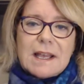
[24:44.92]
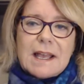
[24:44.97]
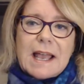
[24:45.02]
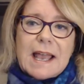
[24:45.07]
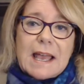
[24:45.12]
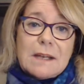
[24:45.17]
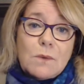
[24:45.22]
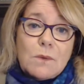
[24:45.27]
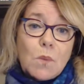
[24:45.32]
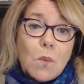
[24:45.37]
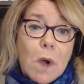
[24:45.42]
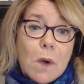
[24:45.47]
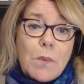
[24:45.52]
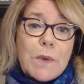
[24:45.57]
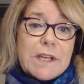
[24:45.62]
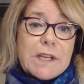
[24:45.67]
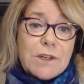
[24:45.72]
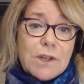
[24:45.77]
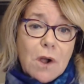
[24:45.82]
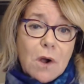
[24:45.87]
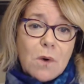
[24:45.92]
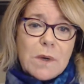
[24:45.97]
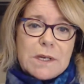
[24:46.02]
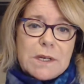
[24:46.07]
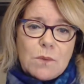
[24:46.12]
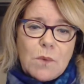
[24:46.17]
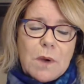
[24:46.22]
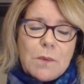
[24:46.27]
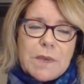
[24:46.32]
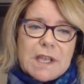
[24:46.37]
And what we know
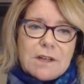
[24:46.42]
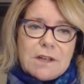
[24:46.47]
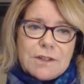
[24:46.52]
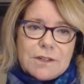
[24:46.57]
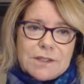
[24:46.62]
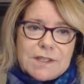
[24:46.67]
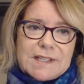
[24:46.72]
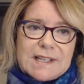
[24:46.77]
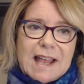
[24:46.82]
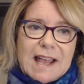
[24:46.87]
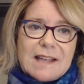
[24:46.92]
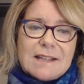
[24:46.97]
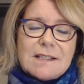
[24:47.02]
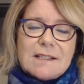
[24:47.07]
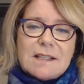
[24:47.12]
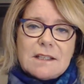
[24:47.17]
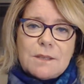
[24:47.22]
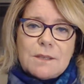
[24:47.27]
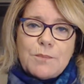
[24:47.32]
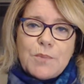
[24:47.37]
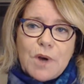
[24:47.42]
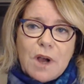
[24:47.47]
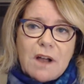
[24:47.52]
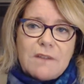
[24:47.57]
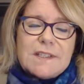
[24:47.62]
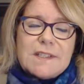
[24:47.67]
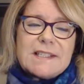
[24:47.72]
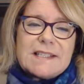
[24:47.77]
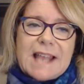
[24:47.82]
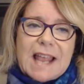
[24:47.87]
and what we understand is that the
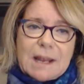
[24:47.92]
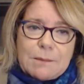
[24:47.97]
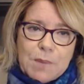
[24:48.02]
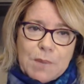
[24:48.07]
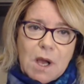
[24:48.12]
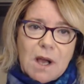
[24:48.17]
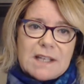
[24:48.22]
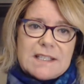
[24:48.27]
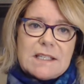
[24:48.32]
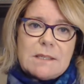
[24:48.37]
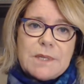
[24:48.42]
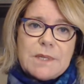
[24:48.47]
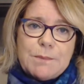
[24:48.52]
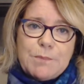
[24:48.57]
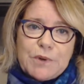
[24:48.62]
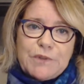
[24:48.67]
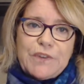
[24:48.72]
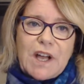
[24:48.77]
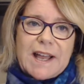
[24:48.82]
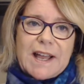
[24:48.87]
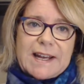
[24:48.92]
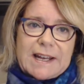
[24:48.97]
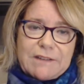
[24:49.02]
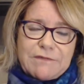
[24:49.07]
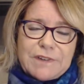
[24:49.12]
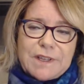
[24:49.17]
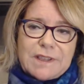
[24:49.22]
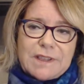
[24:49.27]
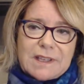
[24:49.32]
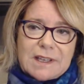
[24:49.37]
province can't possibly provide
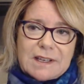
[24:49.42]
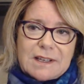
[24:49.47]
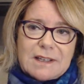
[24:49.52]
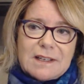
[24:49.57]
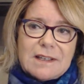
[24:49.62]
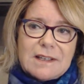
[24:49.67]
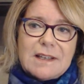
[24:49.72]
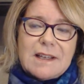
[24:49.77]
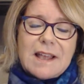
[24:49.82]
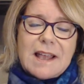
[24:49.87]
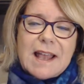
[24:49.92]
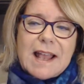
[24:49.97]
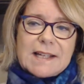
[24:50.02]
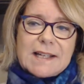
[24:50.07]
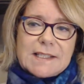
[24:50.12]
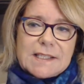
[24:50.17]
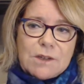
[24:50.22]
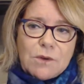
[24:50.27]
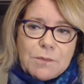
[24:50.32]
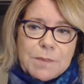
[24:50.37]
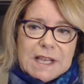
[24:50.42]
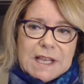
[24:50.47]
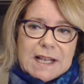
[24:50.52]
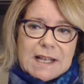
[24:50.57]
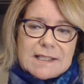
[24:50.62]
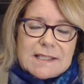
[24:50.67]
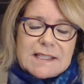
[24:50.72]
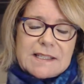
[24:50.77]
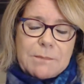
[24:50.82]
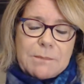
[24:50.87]
everything. And so
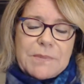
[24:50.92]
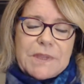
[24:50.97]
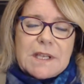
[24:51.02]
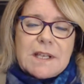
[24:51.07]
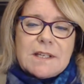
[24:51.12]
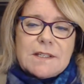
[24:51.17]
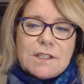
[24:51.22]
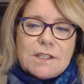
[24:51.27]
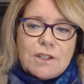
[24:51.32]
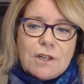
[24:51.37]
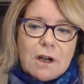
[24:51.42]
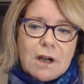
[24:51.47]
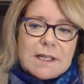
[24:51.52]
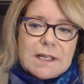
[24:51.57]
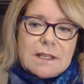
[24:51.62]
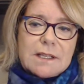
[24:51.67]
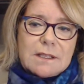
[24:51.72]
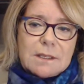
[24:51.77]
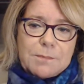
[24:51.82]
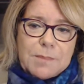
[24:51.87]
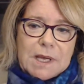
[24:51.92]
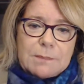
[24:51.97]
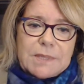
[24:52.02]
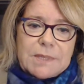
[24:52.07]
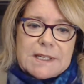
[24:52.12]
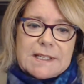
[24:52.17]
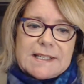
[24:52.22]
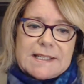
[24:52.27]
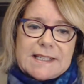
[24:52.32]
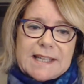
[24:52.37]
because something is not in the
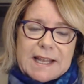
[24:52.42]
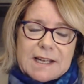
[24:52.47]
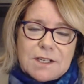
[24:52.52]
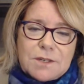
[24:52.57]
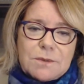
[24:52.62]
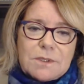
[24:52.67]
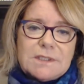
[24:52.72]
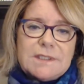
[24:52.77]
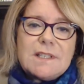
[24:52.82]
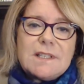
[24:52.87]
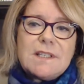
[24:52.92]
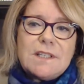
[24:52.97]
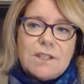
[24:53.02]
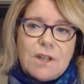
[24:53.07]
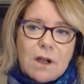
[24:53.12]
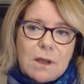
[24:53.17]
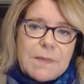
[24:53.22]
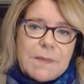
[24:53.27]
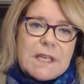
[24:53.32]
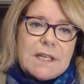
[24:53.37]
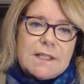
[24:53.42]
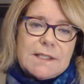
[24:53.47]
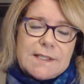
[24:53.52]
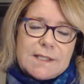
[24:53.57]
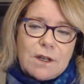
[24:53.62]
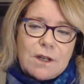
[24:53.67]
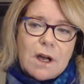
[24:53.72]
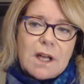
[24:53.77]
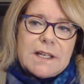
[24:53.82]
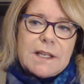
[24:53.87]
public schedule does not mean it's
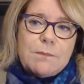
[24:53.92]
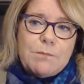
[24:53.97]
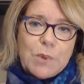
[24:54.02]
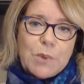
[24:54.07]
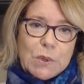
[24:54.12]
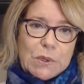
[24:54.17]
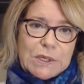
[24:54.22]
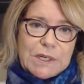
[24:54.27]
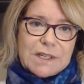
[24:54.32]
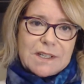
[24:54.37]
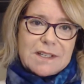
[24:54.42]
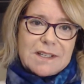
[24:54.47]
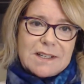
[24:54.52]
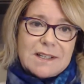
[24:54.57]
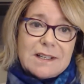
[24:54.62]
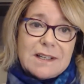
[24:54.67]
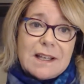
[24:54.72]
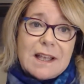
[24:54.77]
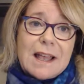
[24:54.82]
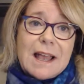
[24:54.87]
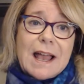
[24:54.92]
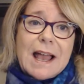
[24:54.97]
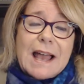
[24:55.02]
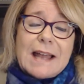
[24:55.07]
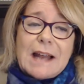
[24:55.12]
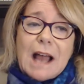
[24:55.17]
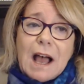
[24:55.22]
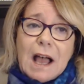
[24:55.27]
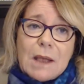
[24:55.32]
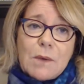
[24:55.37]
not important.
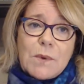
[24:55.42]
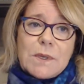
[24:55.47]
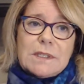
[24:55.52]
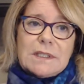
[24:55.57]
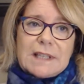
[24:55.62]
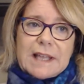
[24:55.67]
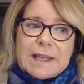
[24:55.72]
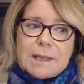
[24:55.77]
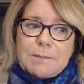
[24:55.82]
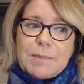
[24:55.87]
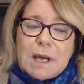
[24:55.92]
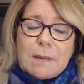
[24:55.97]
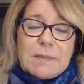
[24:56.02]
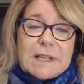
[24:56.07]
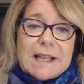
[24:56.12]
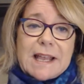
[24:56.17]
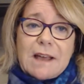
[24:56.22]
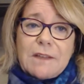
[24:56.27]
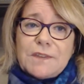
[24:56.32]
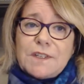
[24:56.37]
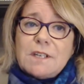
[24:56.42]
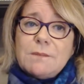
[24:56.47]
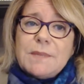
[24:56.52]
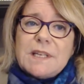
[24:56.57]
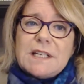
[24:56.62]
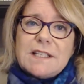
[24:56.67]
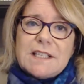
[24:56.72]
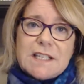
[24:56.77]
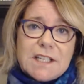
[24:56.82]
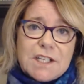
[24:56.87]
And I would like public health to
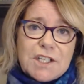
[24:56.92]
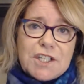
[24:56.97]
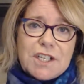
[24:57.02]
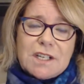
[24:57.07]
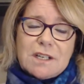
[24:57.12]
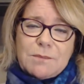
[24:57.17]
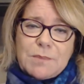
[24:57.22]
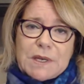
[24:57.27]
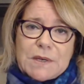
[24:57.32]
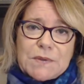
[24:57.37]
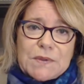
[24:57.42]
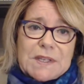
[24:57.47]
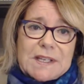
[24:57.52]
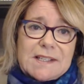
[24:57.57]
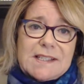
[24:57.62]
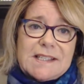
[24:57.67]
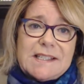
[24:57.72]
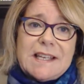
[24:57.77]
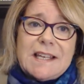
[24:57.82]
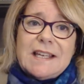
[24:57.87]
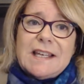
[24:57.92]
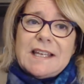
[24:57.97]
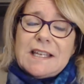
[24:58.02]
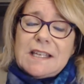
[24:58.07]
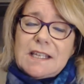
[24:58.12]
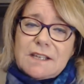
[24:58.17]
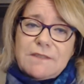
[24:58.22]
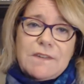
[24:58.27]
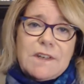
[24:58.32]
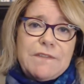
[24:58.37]
be teaching about this,
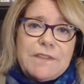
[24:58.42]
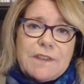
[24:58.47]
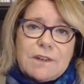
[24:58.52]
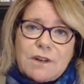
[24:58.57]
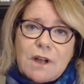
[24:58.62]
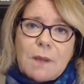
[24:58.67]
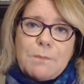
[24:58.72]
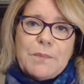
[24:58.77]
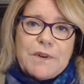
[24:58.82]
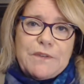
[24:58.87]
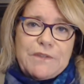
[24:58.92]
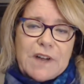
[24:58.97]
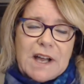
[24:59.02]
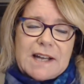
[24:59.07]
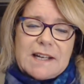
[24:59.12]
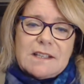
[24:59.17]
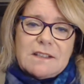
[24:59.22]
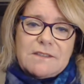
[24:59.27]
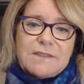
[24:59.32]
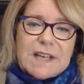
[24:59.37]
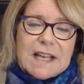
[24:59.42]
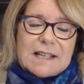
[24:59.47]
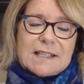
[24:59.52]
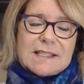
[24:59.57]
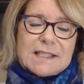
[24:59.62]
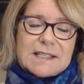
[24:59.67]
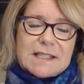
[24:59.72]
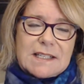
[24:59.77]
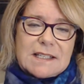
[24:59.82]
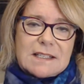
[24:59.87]
even if they're not providing the
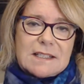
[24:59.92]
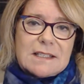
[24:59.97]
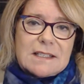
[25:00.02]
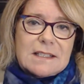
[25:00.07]
vaccine.